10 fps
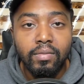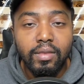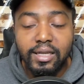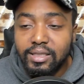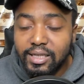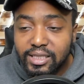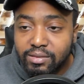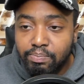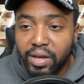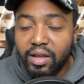This is
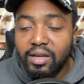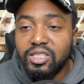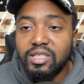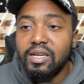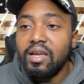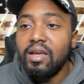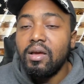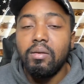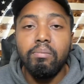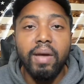bigger than just
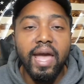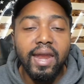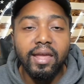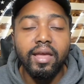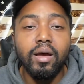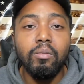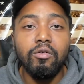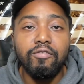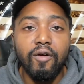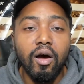banning him
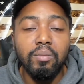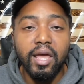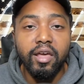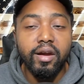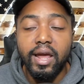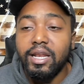from the internet.